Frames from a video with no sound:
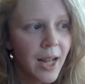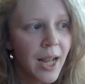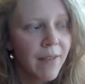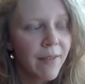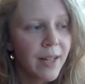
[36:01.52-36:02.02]

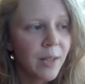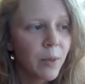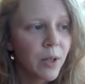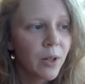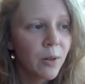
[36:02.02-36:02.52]
If it is
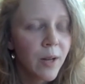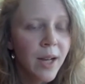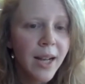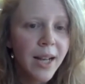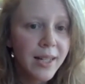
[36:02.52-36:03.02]
blue,
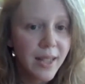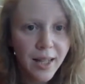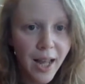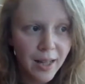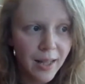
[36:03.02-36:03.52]
it is
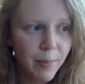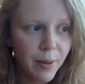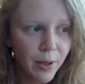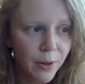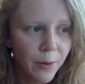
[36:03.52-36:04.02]
unlikely
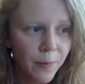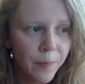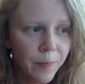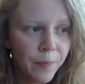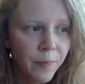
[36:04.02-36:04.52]
blue.
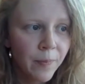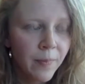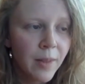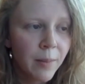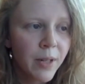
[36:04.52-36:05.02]

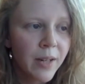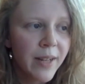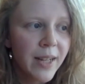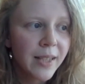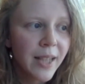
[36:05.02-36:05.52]
The
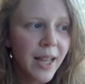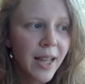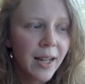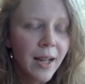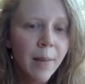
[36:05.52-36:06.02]
previous
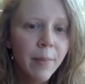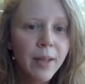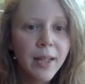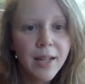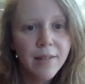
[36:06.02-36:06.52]
king
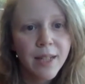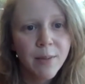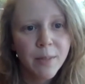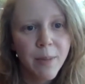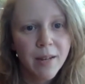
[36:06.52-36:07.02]
believed he
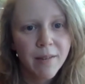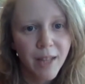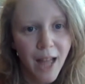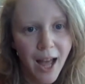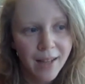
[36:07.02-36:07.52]
was made of
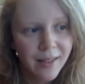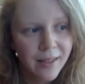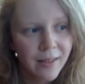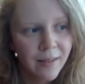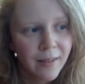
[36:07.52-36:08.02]

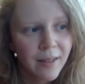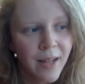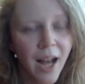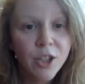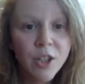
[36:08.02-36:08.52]
glass.
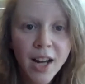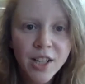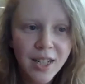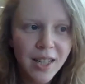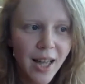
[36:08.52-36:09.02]
A
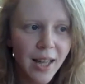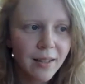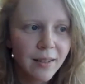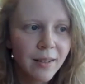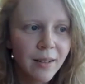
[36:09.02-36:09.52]
tragedy
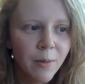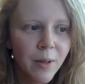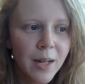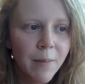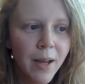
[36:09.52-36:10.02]
then, when
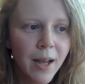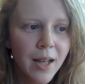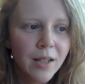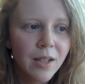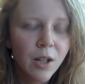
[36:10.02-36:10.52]
he bit
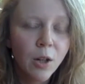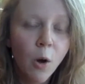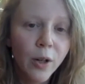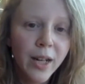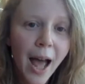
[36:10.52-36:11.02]
into the
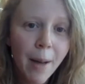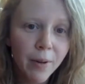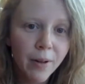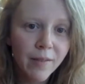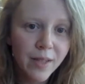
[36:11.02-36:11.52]
golden
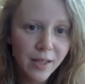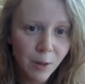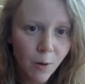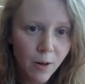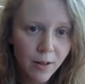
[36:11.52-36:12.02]
apple of
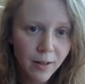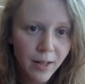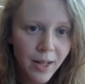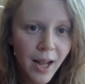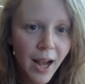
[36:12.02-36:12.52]
discord.
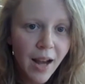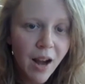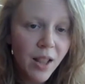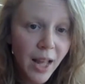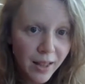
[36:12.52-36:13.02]
In
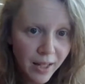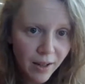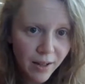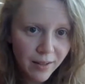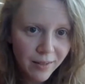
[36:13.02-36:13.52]
all
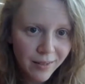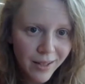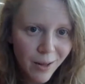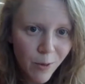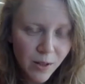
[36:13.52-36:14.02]
likelihood,
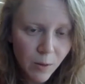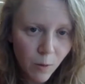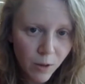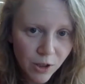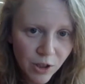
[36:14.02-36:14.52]
it was an
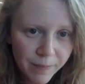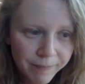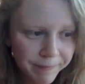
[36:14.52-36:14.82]
orange.